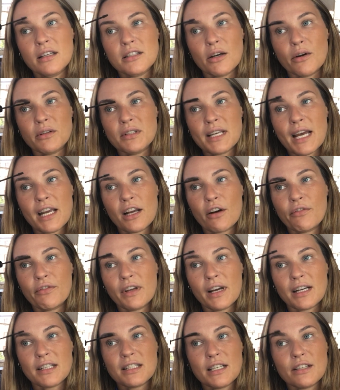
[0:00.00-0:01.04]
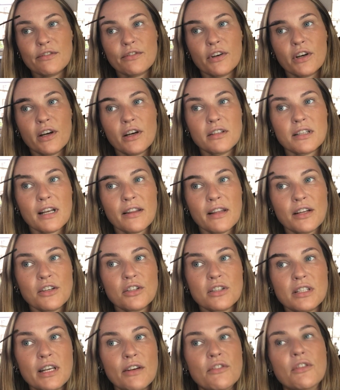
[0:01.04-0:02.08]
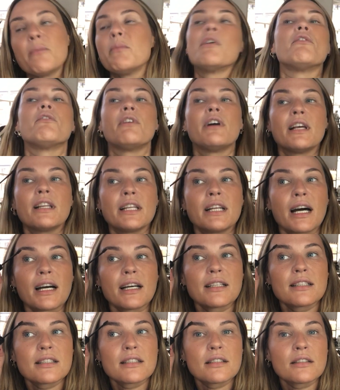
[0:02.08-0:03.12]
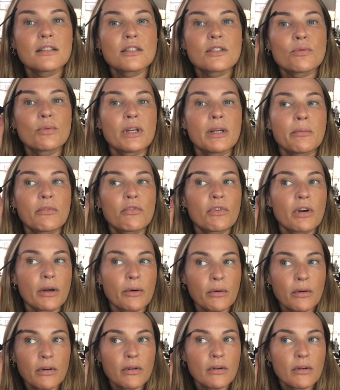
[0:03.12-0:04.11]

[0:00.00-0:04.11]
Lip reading: So take off the excess first and then just give them a really nice sweep through.